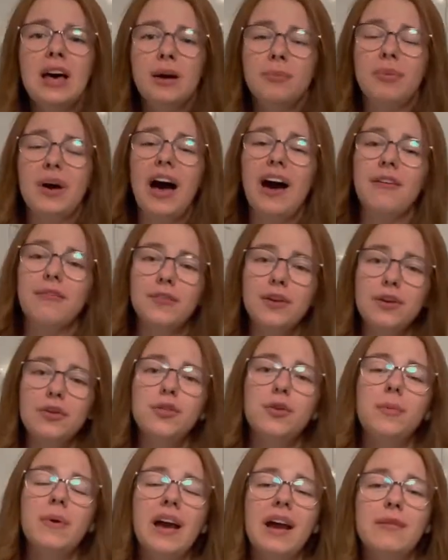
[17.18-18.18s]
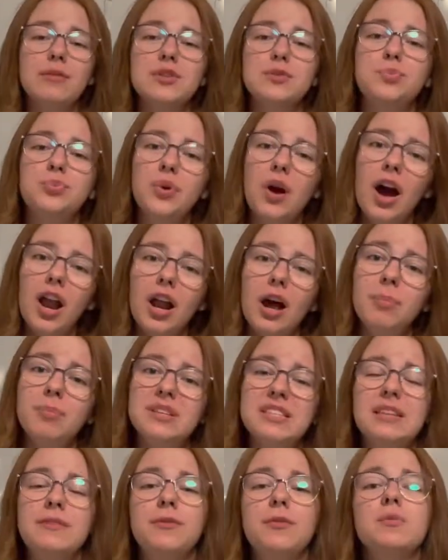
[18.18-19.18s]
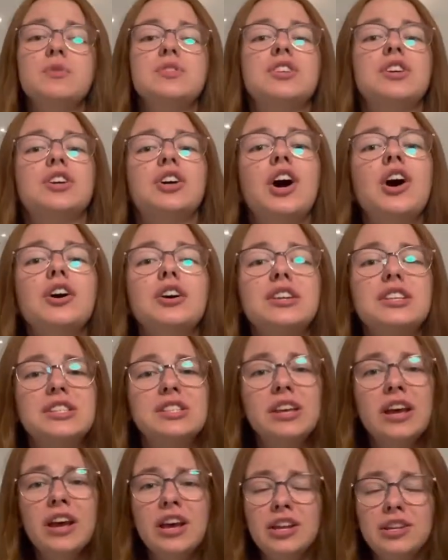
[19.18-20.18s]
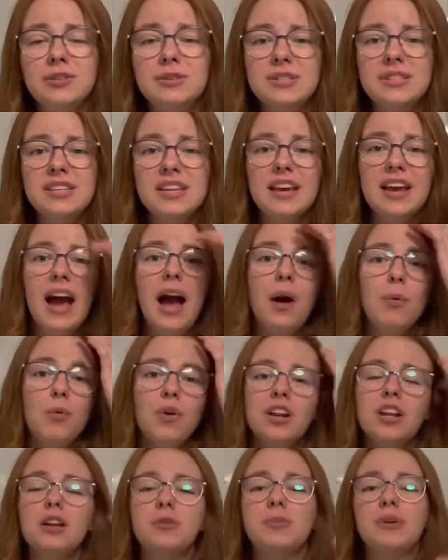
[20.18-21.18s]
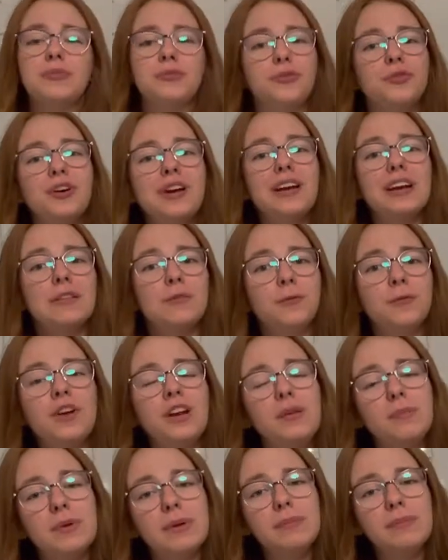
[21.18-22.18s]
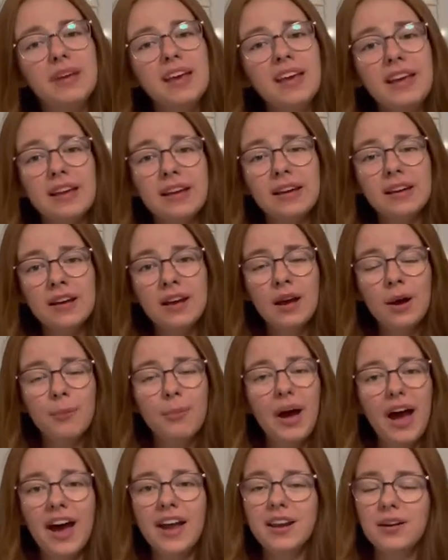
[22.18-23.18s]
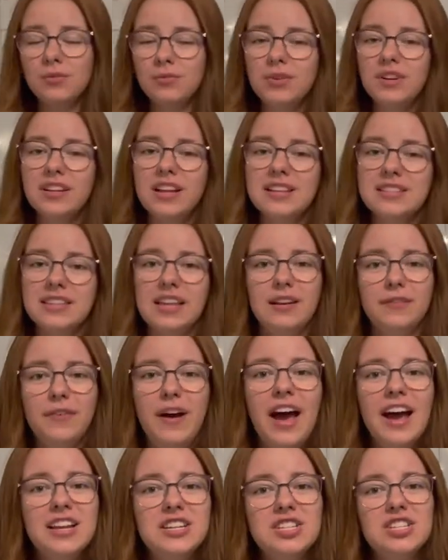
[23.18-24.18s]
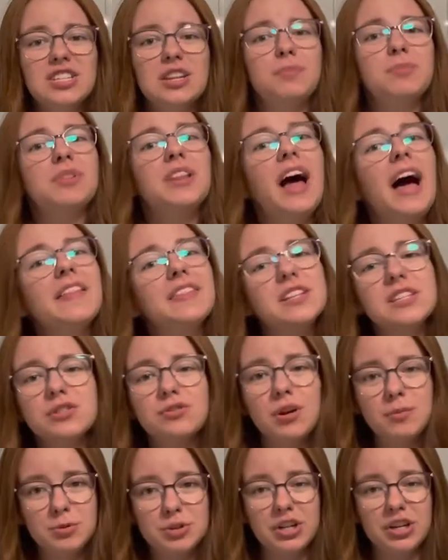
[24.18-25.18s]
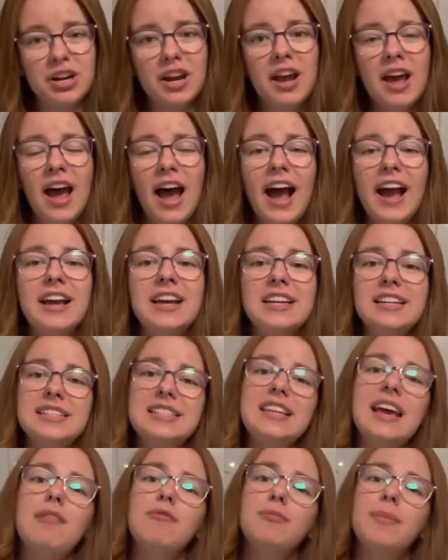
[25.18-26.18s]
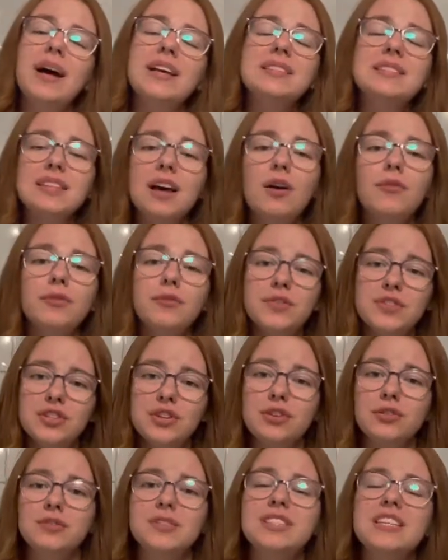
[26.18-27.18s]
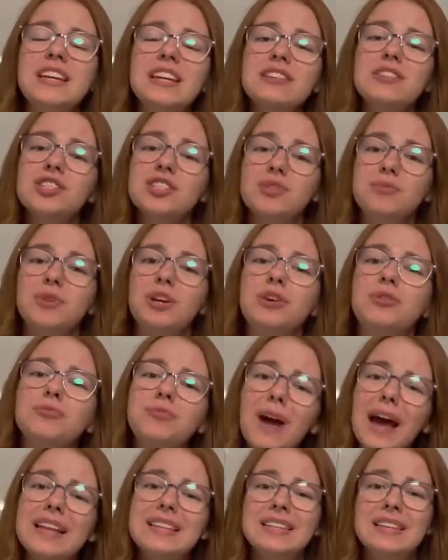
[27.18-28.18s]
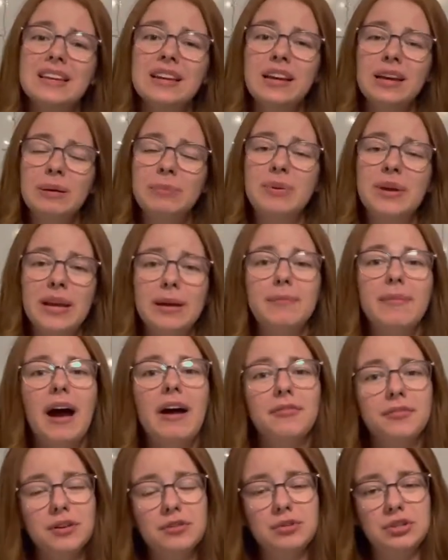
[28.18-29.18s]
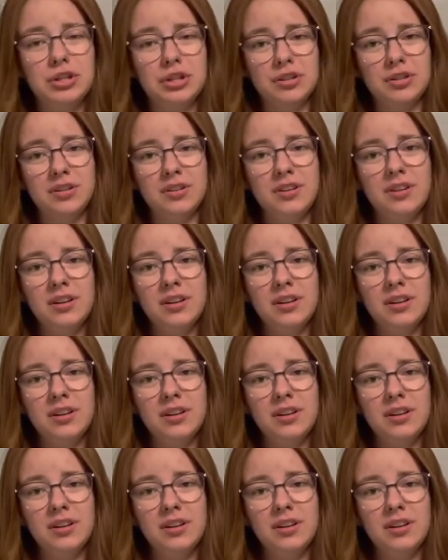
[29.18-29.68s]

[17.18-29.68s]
but I viewed the way I was brought up as if it was a curse. You see, I wanted to be free, free to be me. But I didn't realize that if I had just applied the scripture, I could have saved myself of eternal tears and regret being my future.